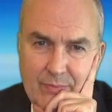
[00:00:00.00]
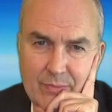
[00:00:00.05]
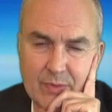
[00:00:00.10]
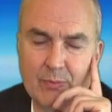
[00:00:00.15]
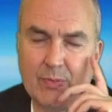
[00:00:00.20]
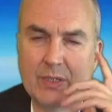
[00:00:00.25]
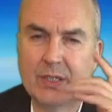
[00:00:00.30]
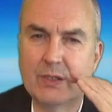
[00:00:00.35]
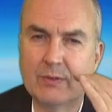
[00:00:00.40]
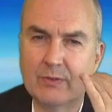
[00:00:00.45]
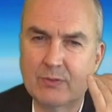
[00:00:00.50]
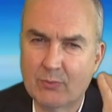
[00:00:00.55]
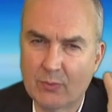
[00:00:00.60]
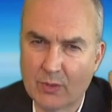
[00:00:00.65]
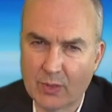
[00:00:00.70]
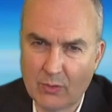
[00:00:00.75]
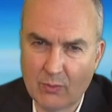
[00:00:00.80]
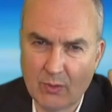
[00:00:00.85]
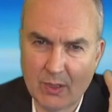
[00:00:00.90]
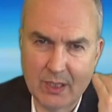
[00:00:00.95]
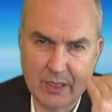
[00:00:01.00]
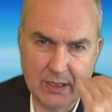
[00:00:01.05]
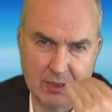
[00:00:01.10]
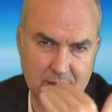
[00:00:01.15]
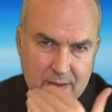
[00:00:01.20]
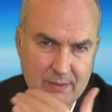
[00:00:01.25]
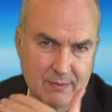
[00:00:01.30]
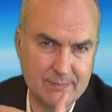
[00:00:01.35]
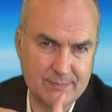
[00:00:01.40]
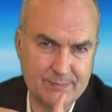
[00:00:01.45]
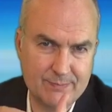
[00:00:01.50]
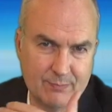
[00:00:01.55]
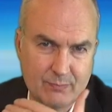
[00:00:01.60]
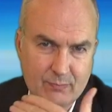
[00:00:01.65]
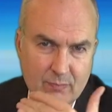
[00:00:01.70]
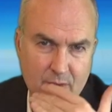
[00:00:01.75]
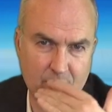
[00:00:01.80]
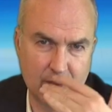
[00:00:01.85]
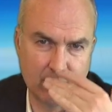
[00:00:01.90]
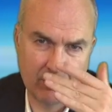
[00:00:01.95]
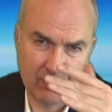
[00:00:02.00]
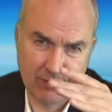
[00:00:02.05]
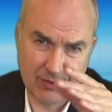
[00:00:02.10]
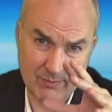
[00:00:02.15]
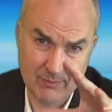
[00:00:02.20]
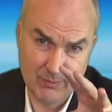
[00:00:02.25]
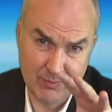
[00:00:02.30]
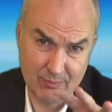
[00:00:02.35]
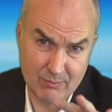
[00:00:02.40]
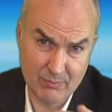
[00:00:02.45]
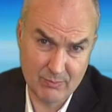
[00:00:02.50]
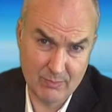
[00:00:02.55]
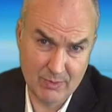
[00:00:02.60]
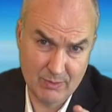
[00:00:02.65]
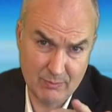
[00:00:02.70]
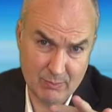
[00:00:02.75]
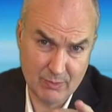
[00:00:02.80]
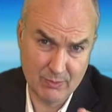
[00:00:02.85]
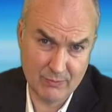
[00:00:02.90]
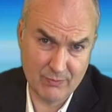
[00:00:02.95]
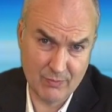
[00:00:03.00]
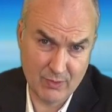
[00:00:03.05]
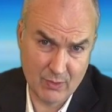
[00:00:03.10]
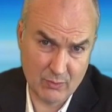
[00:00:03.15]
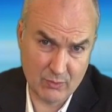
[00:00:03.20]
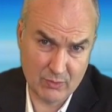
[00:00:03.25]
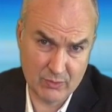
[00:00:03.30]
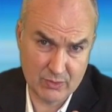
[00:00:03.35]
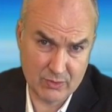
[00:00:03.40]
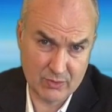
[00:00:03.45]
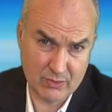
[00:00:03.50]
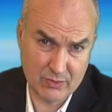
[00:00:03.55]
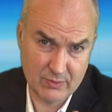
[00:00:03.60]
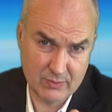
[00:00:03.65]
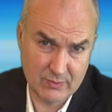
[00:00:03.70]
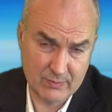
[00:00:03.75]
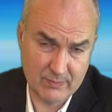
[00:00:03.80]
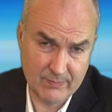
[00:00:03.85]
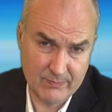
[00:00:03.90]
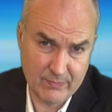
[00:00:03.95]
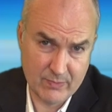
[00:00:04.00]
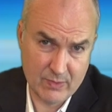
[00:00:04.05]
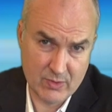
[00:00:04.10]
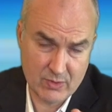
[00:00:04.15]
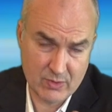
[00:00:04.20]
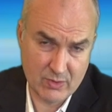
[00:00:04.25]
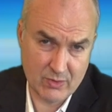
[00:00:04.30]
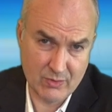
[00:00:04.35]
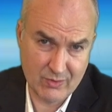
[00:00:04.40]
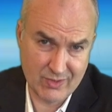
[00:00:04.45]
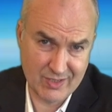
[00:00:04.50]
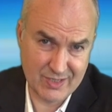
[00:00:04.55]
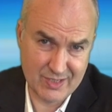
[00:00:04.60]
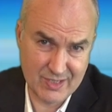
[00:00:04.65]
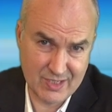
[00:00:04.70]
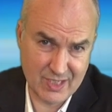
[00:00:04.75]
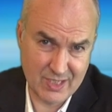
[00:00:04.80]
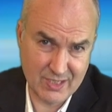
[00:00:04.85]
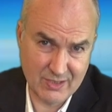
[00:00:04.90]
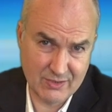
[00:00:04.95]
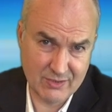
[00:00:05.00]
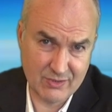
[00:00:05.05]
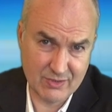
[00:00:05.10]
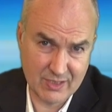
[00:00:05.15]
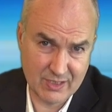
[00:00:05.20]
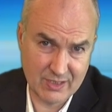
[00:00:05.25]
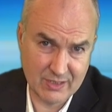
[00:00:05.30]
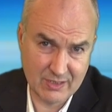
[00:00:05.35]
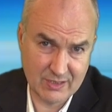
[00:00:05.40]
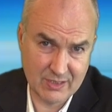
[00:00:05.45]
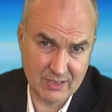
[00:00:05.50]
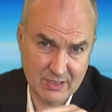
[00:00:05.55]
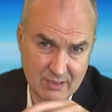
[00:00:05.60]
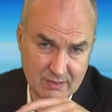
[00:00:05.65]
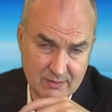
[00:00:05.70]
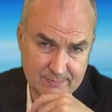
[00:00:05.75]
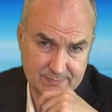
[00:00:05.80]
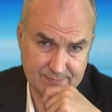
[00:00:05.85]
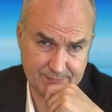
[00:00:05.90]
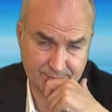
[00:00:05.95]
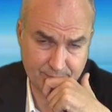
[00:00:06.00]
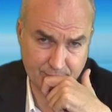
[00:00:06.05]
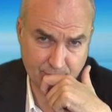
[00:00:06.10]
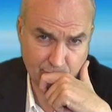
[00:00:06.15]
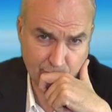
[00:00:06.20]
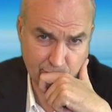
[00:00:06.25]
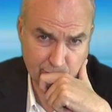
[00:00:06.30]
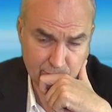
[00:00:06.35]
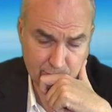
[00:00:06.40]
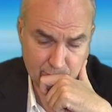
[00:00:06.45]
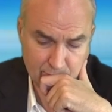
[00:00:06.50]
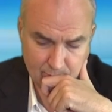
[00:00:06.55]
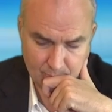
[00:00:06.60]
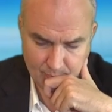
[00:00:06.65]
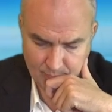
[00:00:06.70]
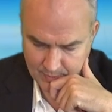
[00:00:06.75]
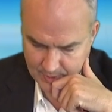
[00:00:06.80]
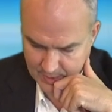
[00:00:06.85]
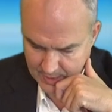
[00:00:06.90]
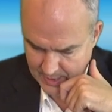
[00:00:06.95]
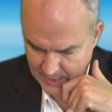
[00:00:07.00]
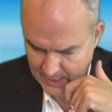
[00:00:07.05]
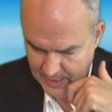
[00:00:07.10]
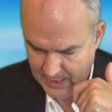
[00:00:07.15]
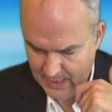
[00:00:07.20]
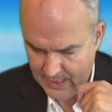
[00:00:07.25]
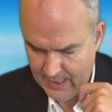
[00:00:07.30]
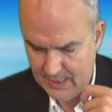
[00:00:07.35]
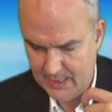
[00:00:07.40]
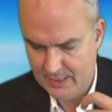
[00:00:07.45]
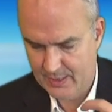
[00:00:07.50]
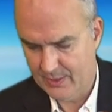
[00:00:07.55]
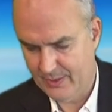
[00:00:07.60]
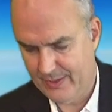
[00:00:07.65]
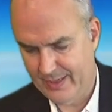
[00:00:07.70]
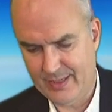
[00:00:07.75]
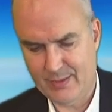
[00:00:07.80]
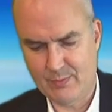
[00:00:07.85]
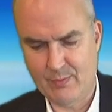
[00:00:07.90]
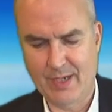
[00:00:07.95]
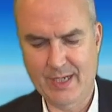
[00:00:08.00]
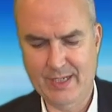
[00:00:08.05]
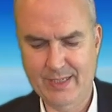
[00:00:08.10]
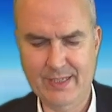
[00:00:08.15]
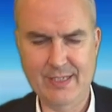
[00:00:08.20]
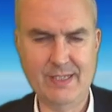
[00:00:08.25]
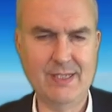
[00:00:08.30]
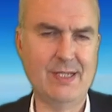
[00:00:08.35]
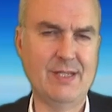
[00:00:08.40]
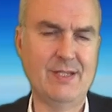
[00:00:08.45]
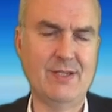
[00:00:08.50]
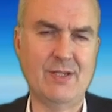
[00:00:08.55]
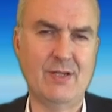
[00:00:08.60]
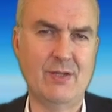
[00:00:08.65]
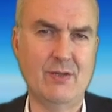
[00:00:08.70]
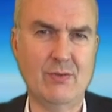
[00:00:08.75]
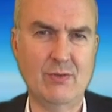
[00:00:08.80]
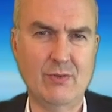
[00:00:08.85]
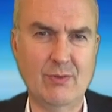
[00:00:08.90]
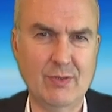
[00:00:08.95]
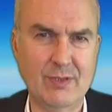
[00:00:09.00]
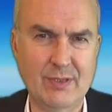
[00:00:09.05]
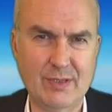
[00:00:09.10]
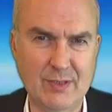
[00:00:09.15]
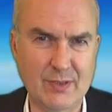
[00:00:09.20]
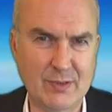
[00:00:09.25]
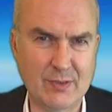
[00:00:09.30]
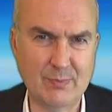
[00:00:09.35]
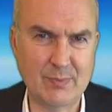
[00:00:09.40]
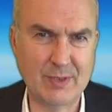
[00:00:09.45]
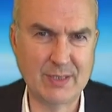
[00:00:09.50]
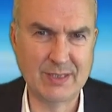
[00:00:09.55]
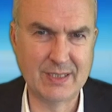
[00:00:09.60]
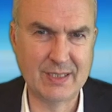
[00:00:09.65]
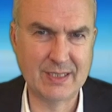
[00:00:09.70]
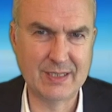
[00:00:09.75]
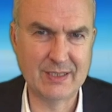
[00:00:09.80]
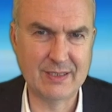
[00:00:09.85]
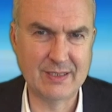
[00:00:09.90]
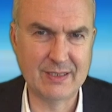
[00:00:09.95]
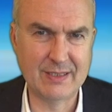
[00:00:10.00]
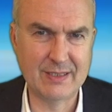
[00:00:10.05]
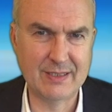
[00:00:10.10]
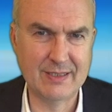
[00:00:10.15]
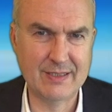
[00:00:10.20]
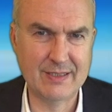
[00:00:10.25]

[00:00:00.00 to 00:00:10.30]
It becomes more quiet. You know, you can be more focused, so you can change things. Yeah. So that's why this is so so spectacular.